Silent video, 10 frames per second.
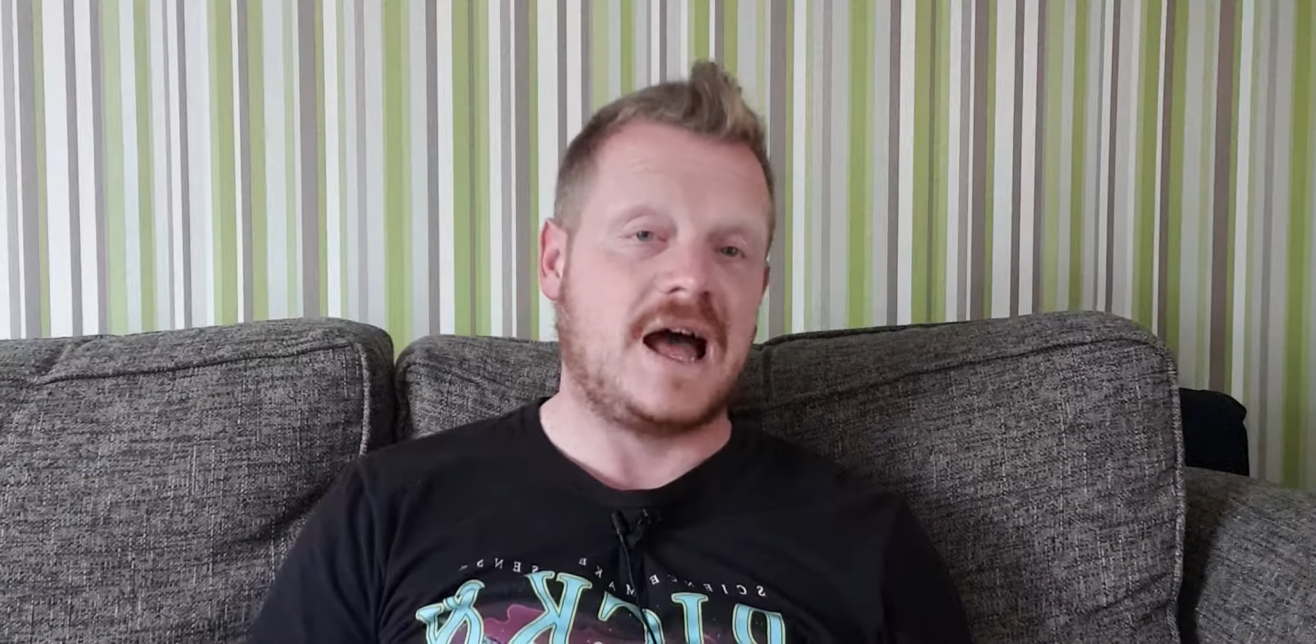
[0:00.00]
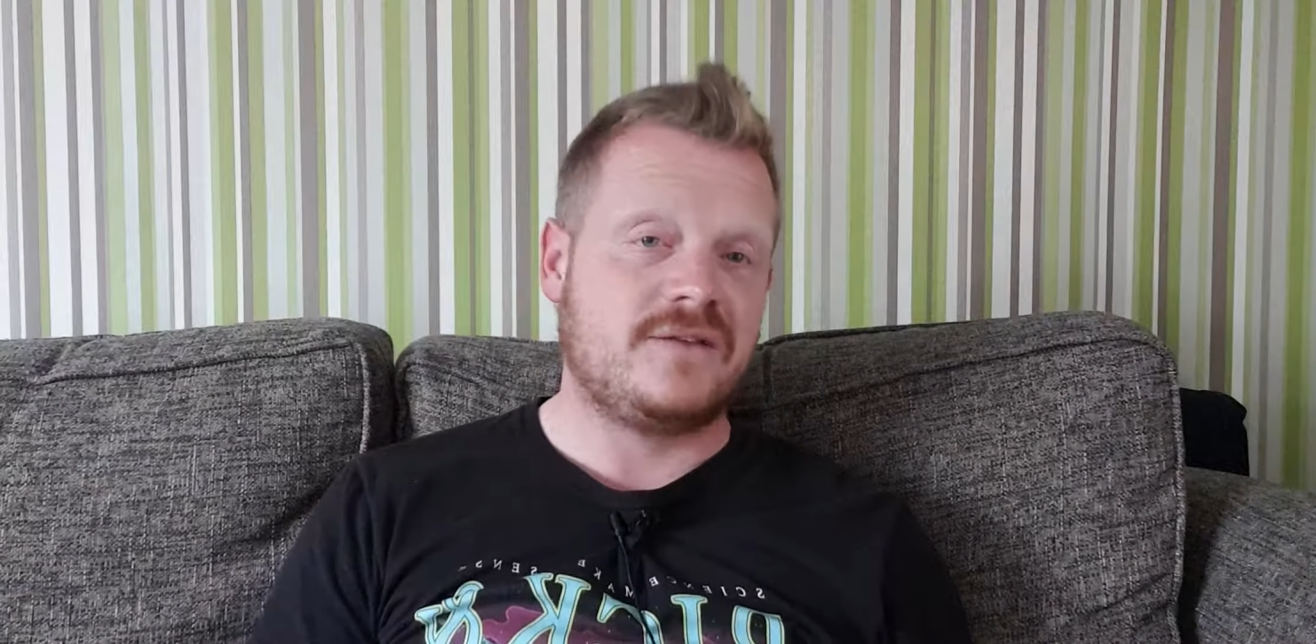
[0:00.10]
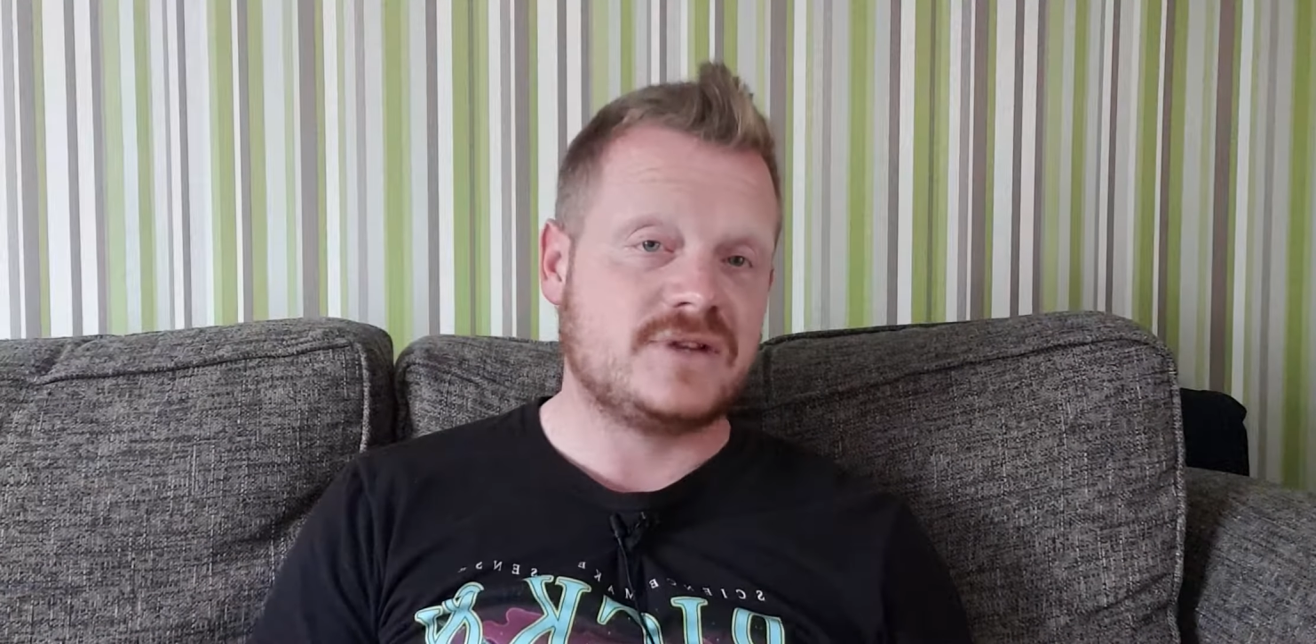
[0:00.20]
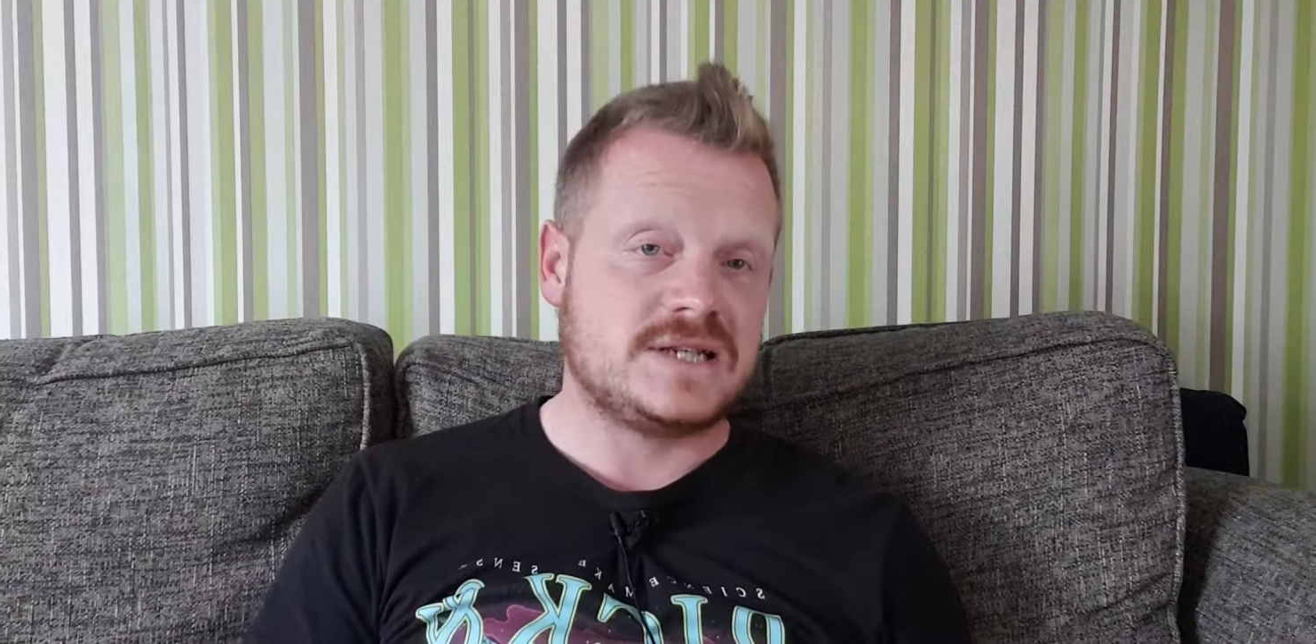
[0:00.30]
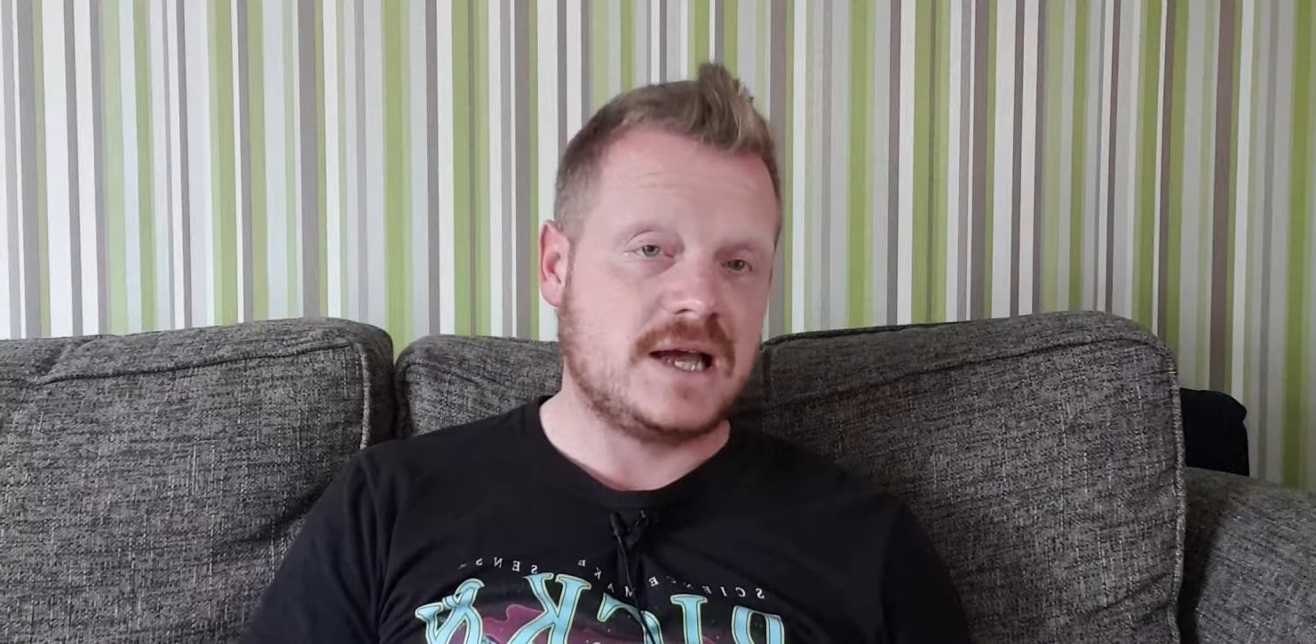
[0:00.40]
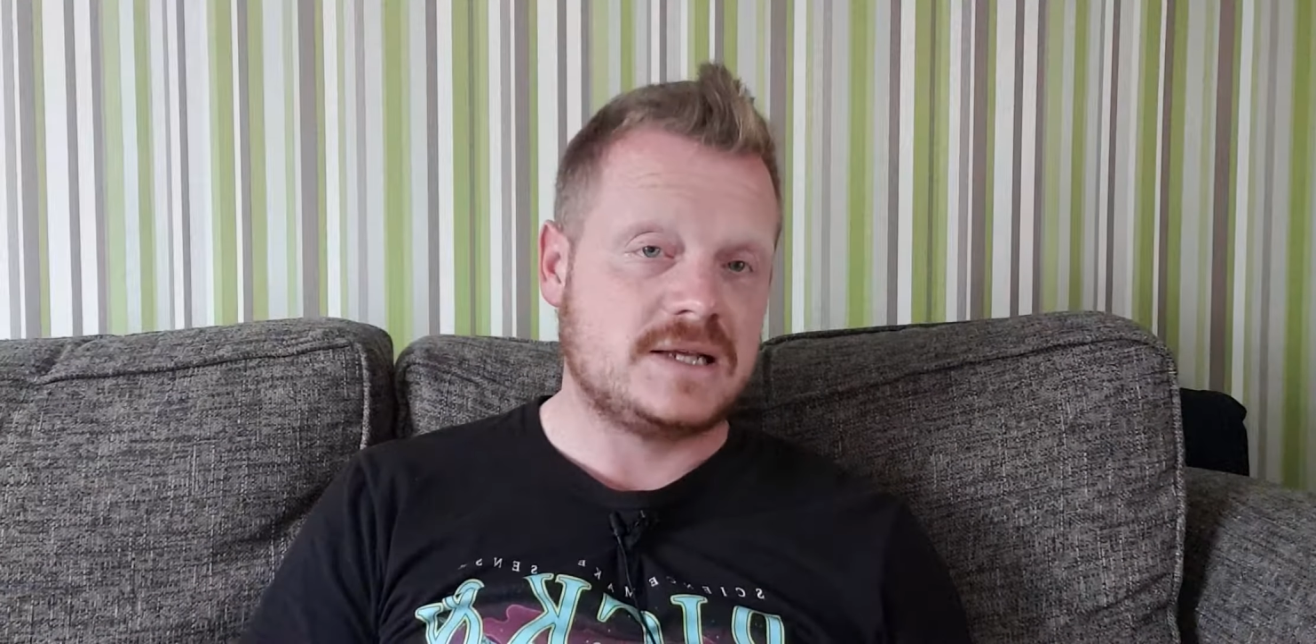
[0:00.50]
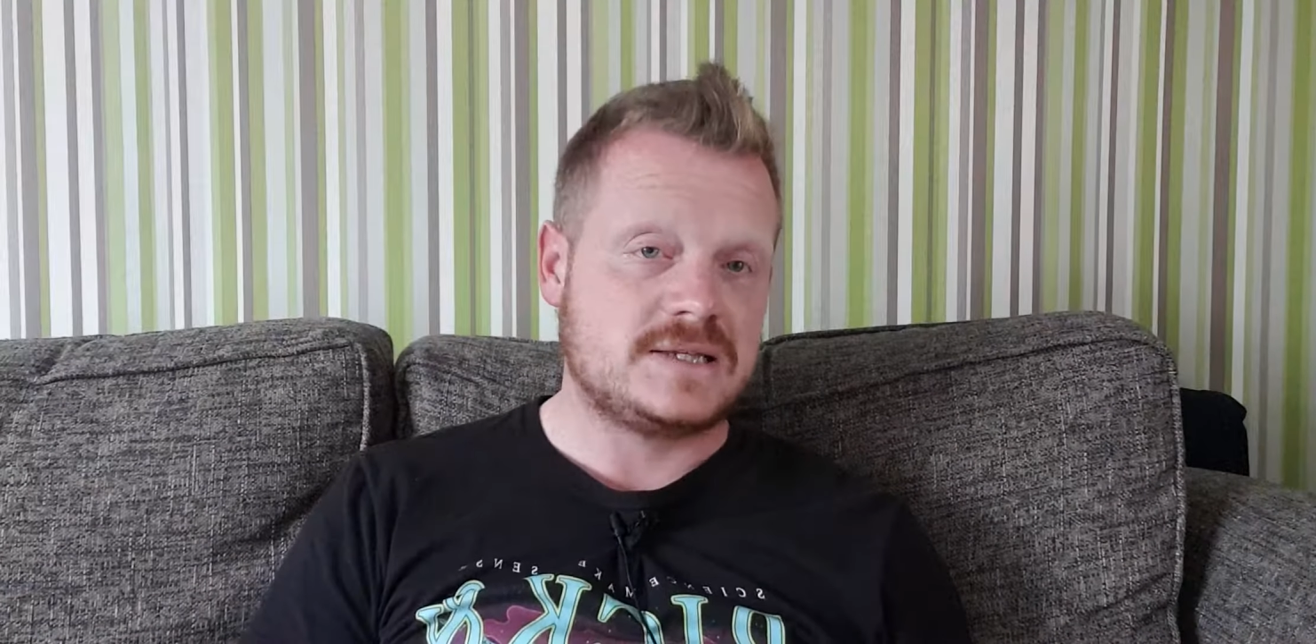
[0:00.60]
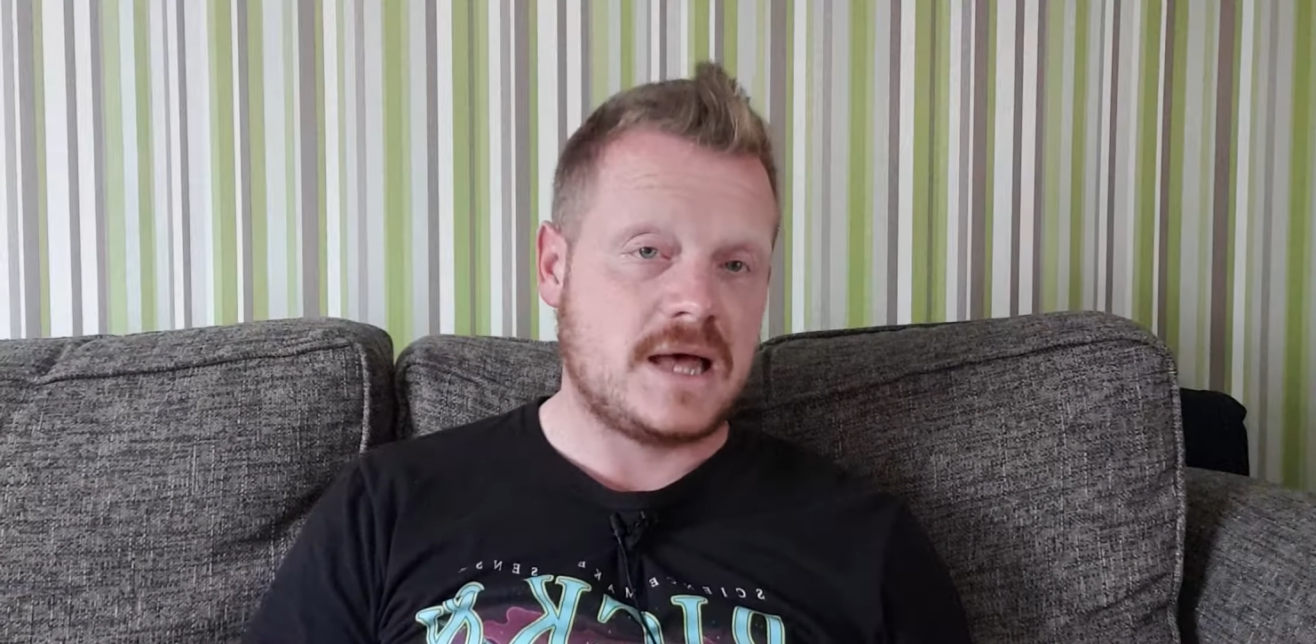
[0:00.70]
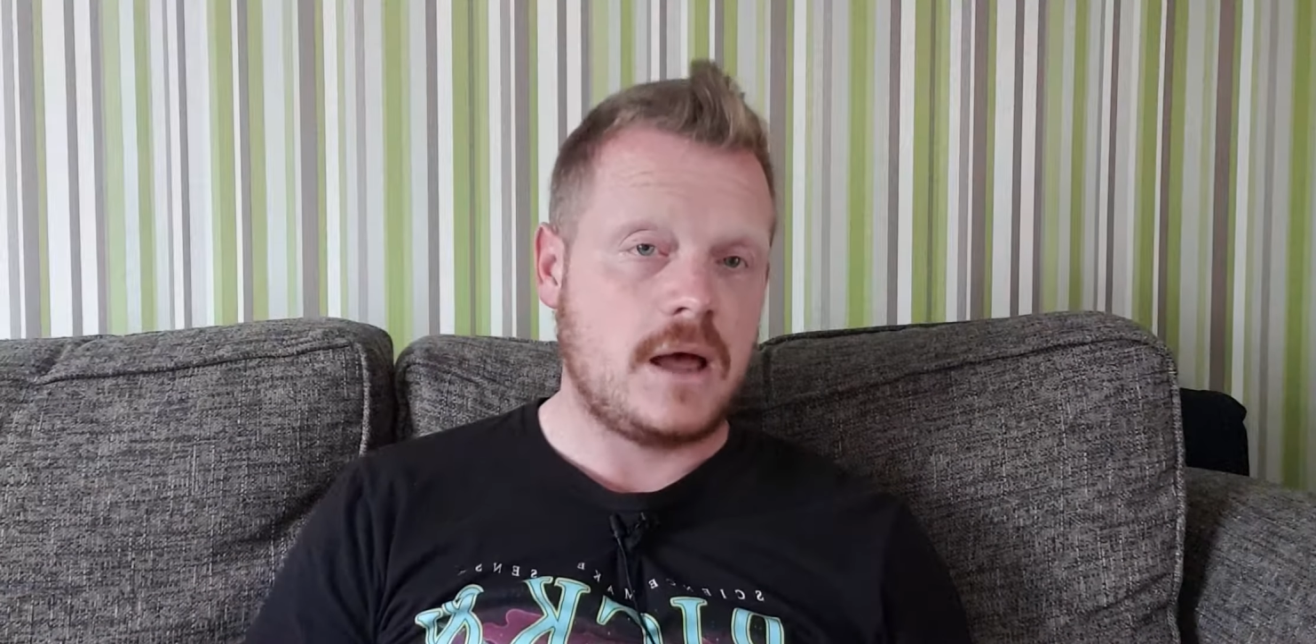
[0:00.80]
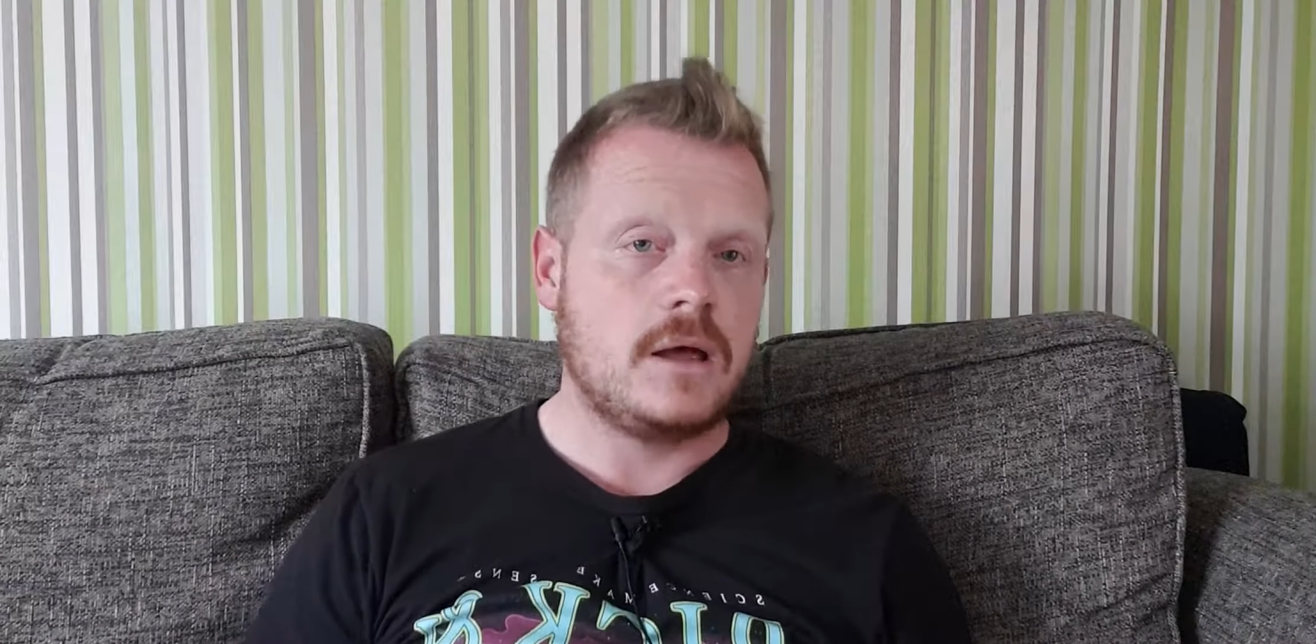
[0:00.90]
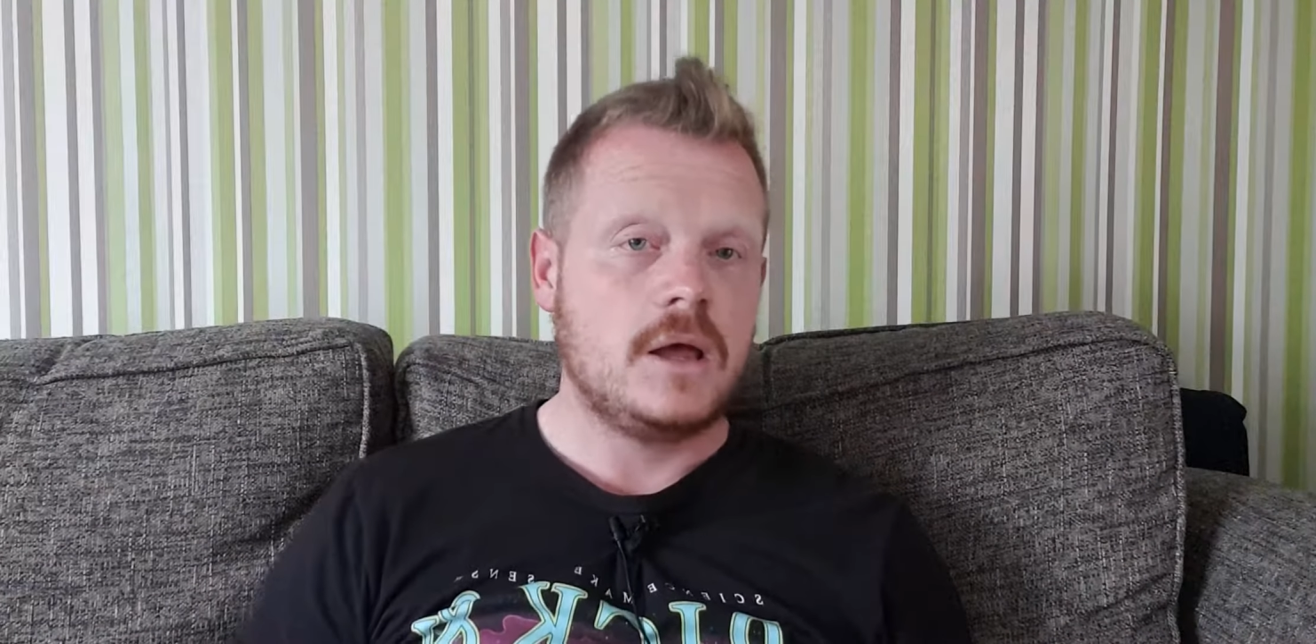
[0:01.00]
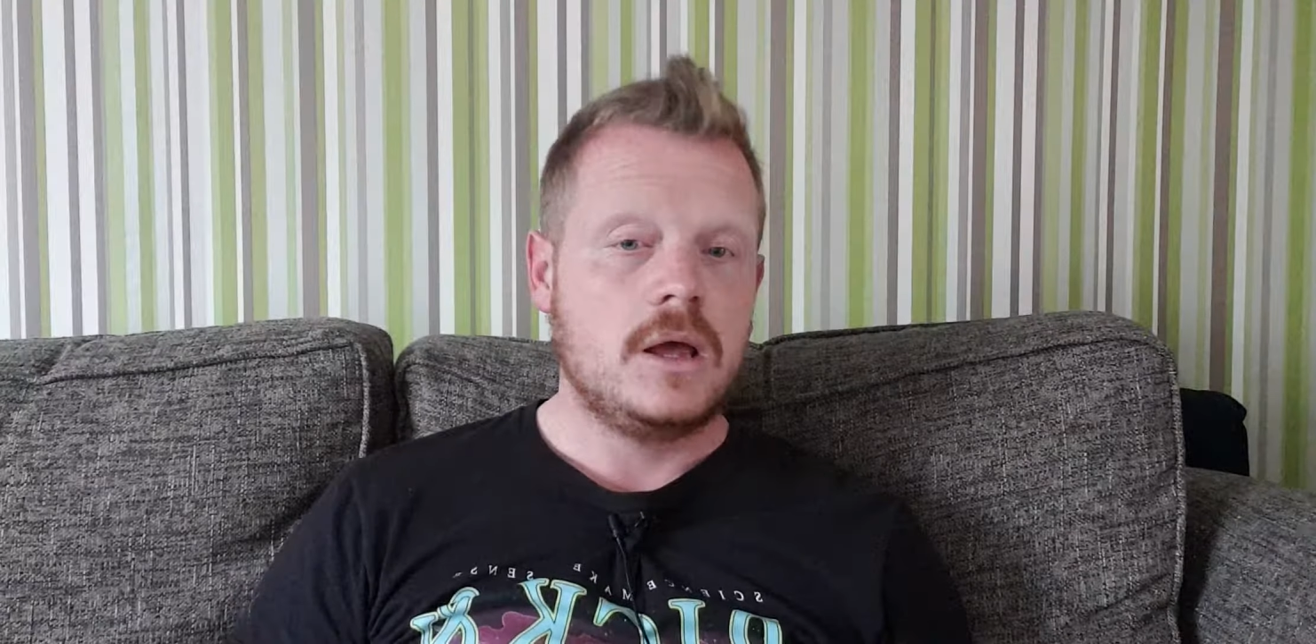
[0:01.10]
advertise that.